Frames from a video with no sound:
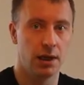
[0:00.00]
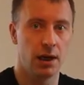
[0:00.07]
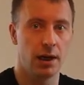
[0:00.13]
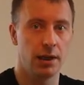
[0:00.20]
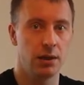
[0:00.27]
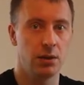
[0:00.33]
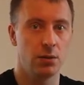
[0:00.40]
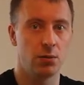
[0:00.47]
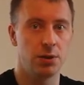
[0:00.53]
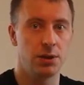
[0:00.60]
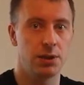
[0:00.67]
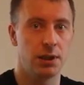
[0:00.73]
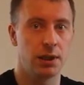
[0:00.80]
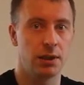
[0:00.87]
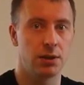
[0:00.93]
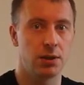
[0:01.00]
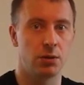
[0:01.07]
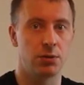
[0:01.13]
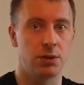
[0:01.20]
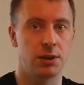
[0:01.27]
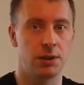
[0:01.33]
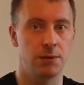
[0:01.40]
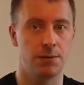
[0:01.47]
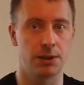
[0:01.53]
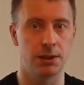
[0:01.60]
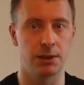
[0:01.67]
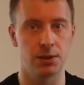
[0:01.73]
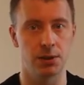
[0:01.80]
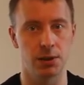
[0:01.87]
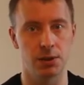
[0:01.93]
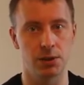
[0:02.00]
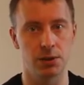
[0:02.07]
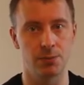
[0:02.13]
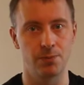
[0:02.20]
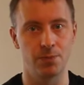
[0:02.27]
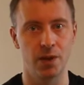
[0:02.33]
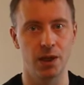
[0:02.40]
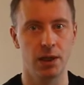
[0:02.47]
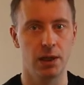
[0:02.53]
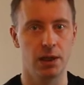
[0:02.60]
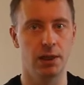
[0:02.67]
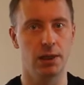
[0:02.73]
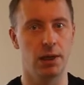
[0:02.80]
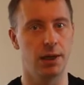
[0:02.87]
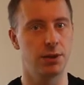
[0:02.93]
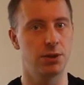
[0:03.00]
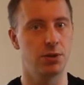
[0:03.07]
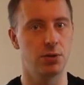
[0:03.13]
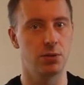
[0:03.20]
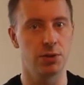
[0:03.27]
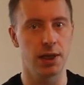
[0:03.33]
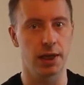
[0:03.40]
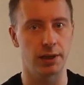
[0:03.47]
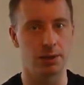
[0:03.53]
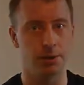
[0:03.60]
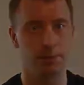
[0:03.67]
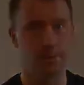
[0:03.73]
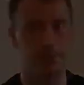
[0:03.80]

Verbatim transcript: and we see those differences. Let's do that.